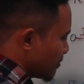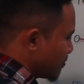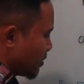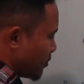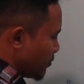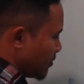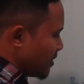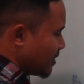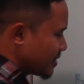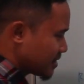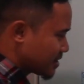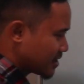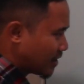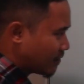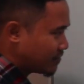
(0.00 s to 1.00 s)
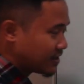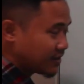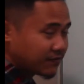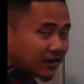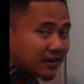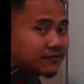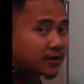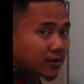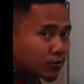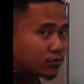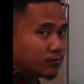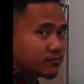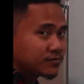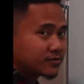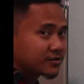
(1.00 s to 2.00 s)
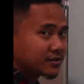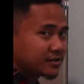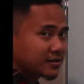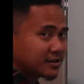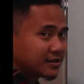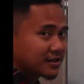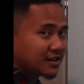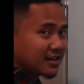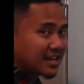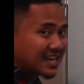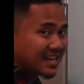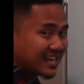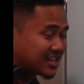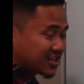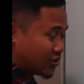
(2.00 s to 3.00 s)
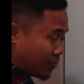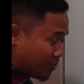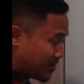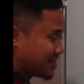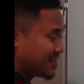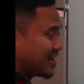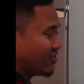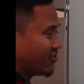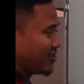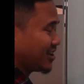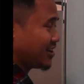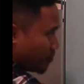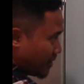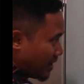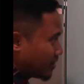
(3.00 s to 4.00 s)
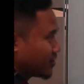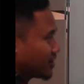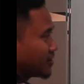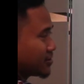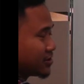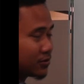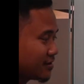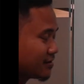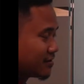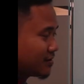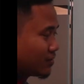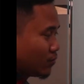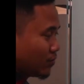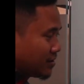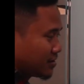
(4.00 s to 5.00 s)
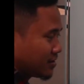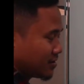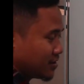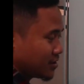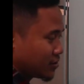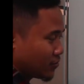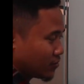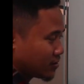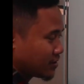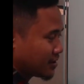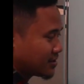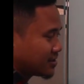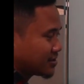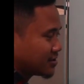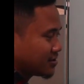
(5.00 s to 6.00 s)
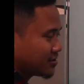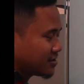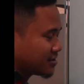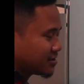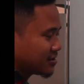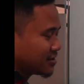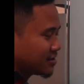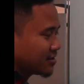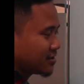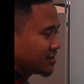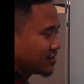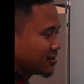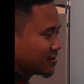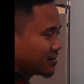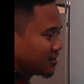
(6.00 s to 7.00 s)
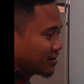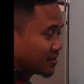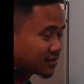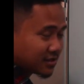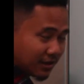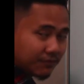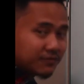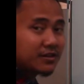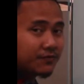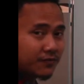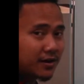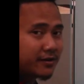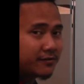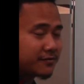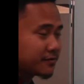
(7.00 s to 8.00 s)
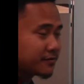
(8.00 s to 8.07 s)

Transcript: So this 75 ohms is representing parallel circuit with the total resistance is 75.